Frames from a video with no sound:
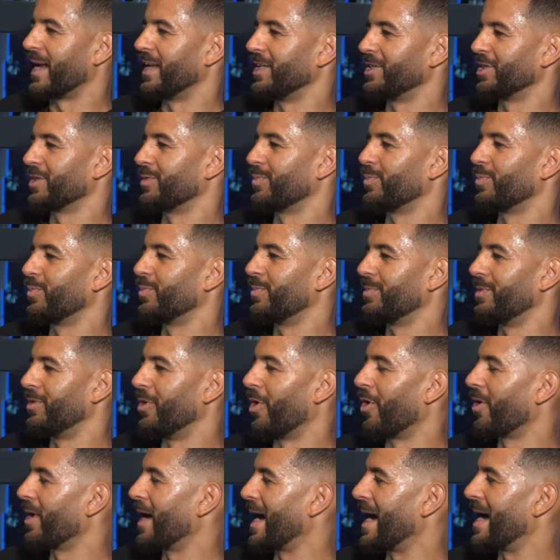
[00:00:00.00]
and it's just football.
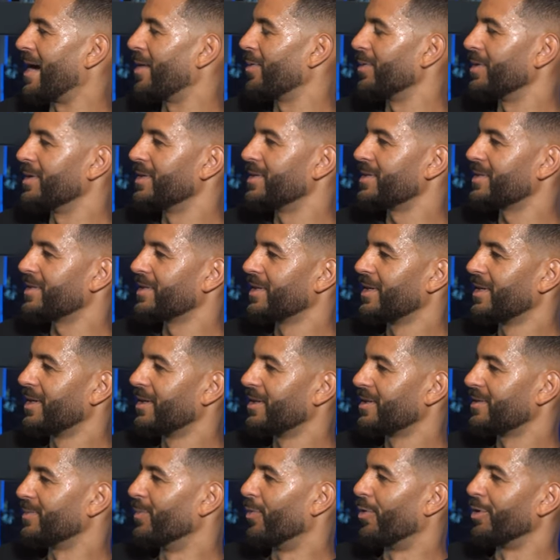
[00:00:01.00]
Longer hours.
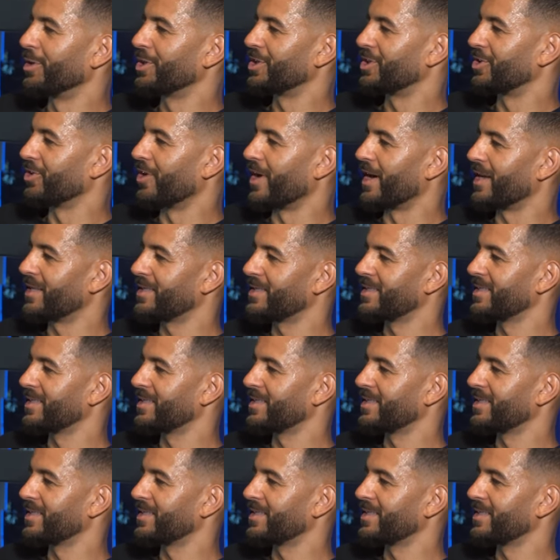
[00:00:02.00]
It's more stress.